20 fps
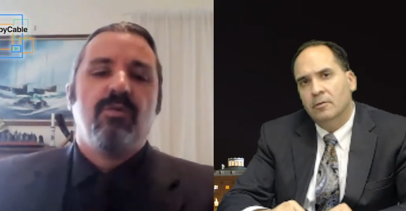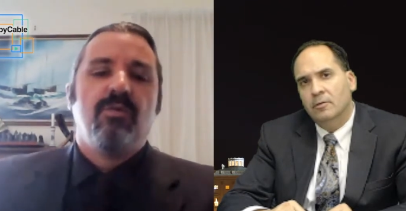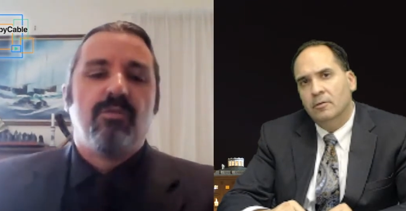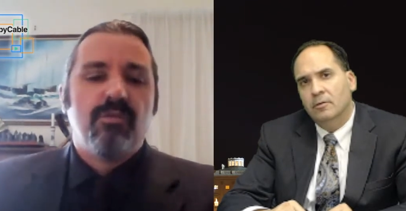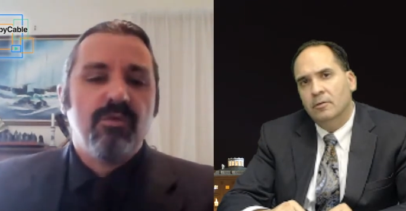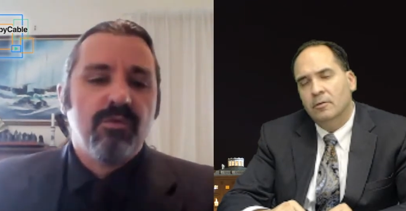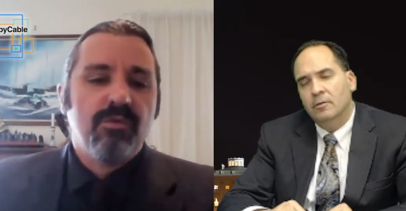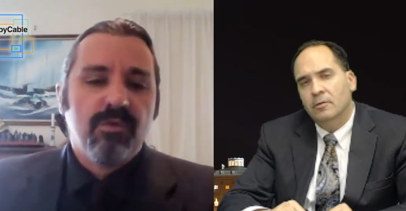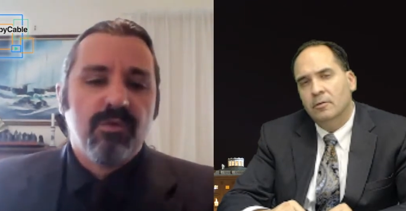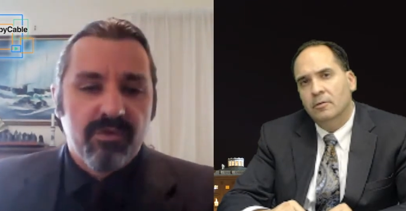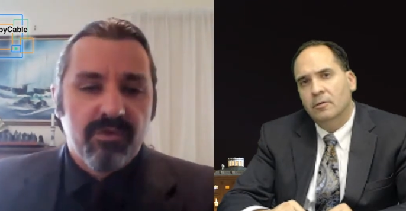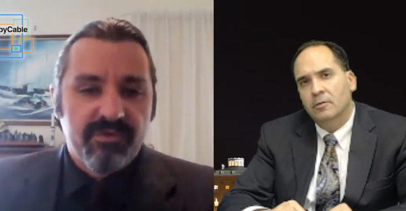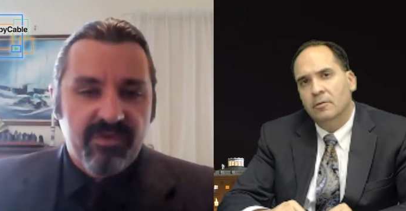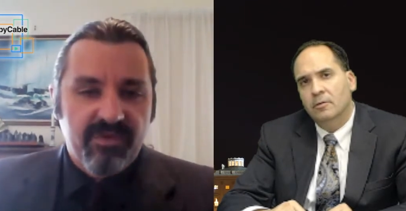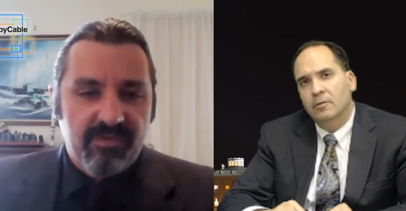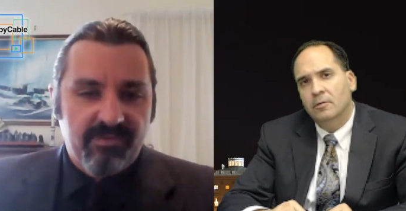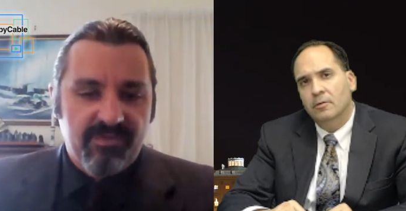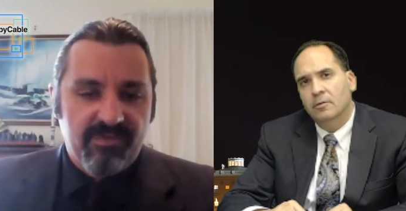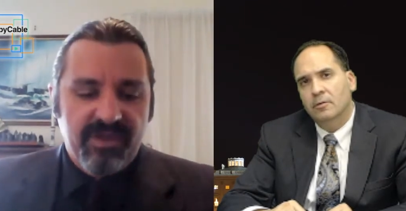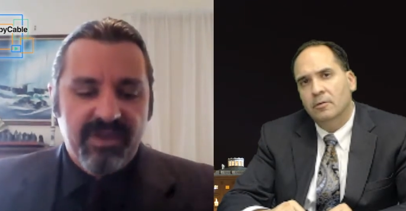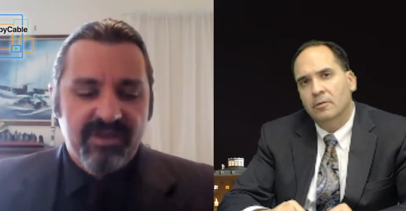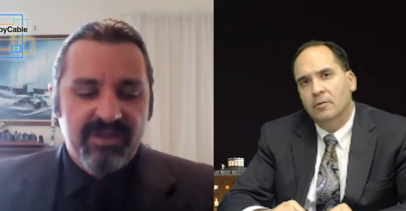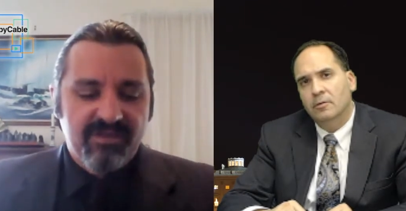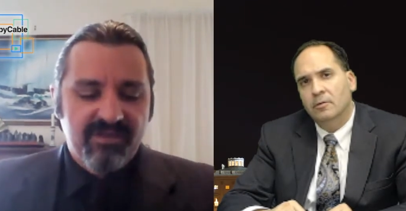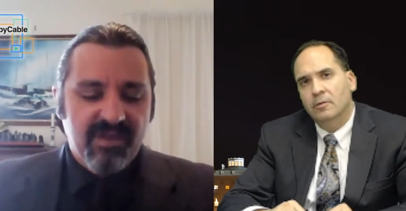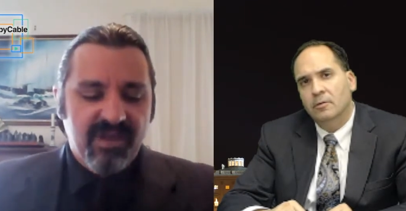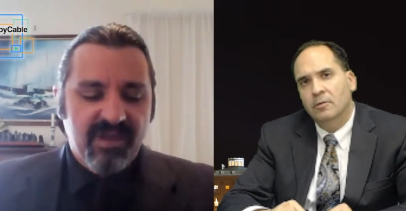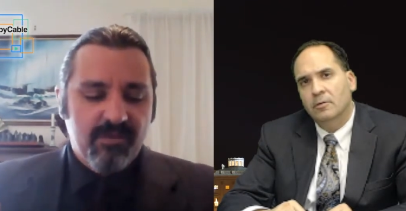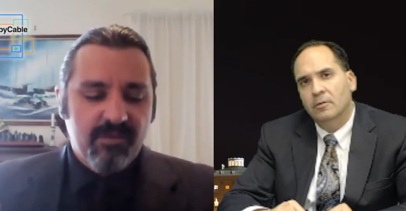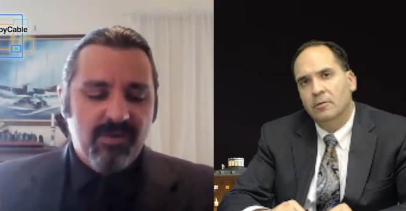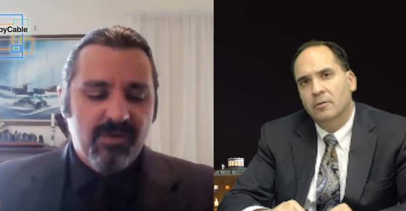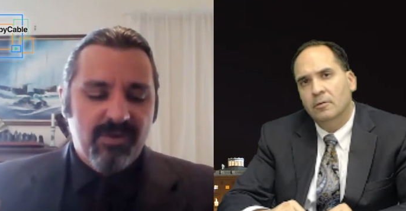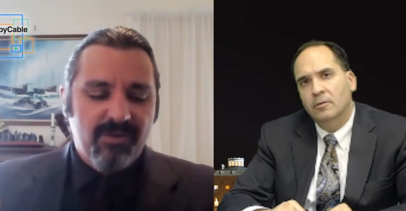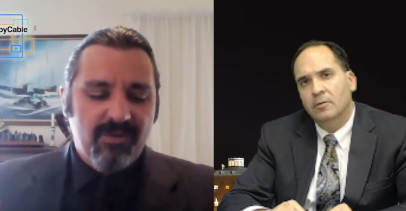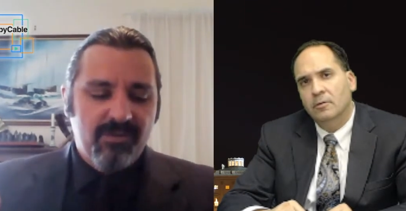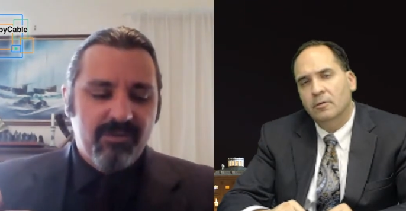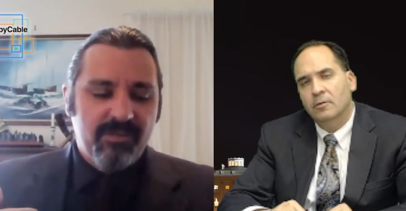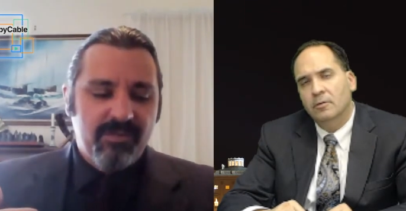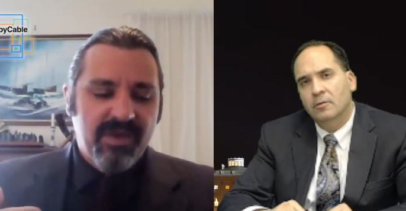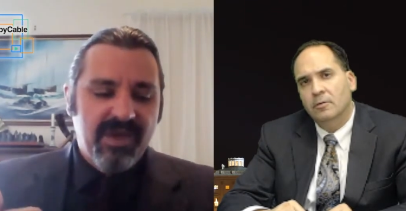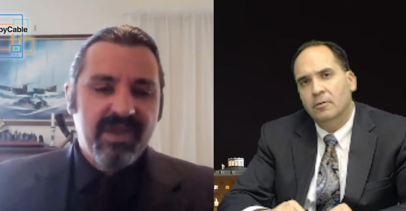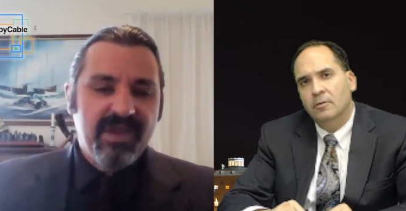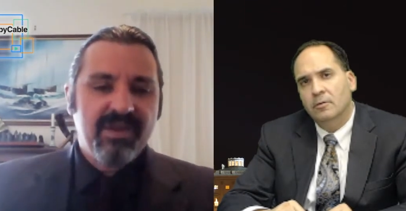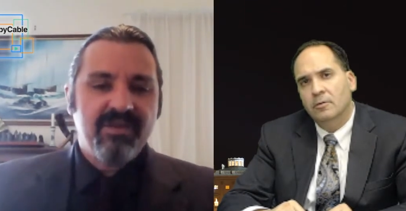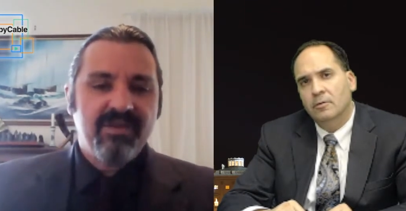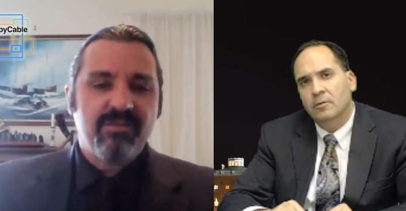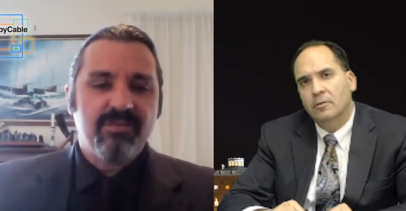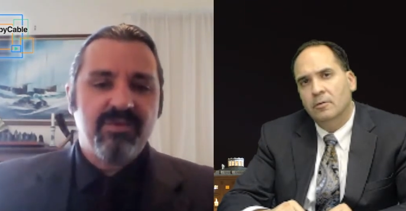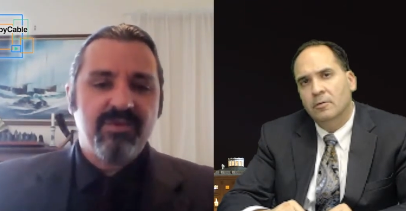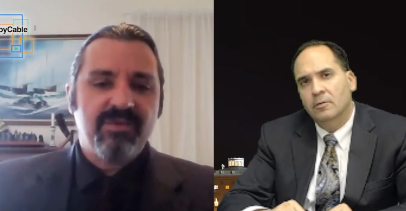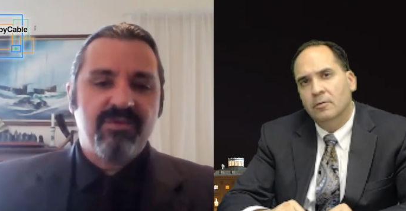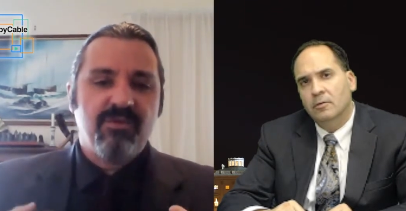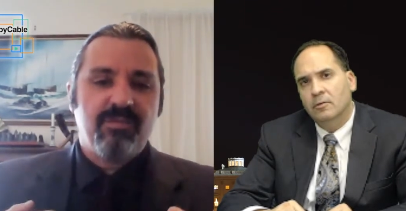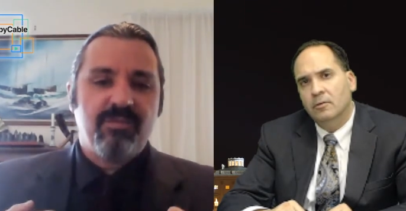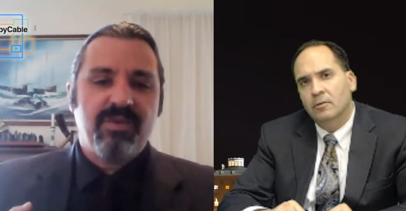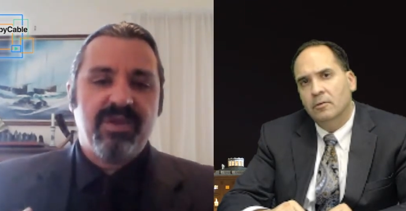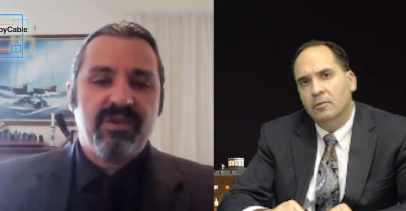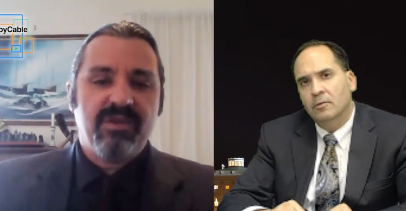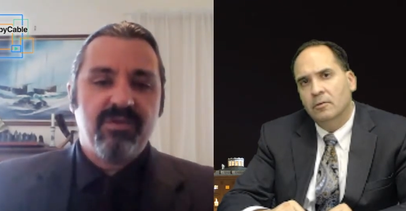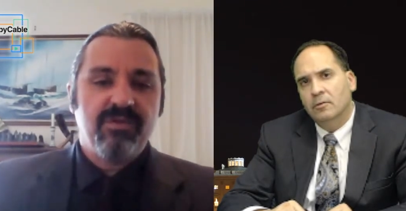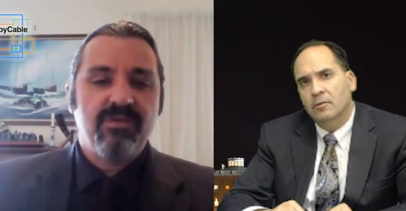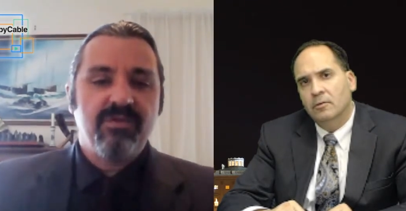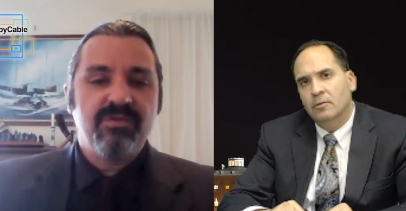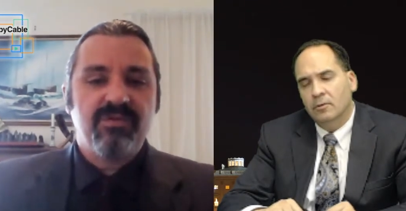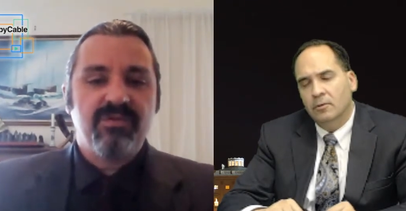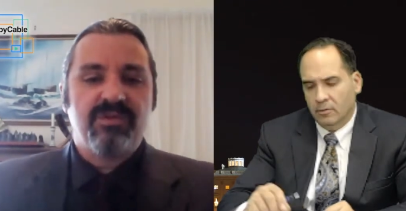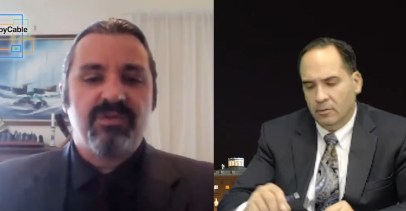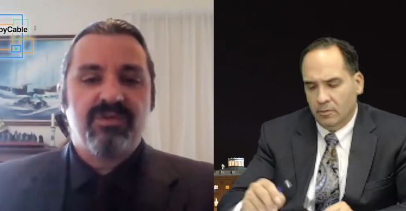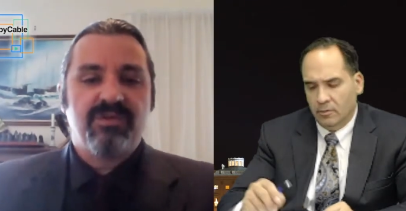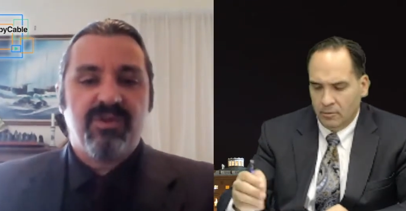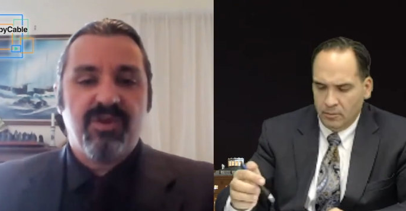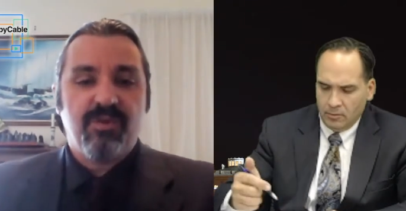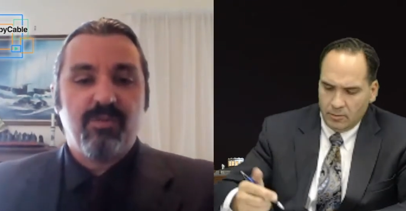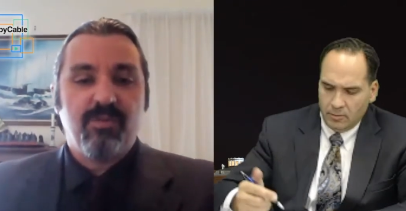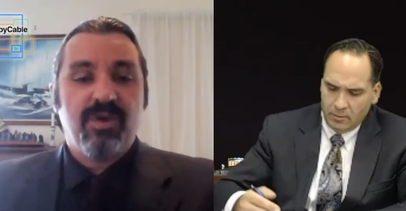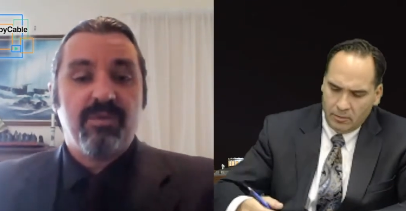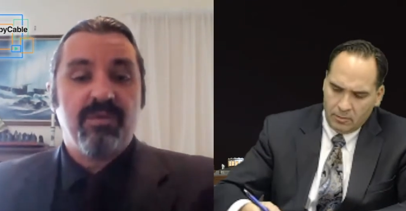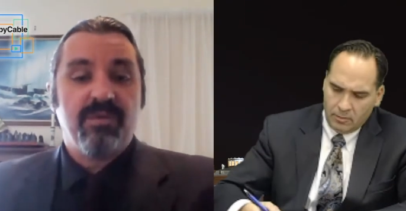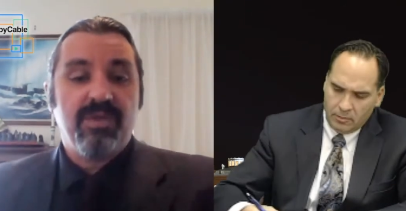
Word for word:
Speaker 1: rural or something. And it's like, well, paganism was still being used at the term where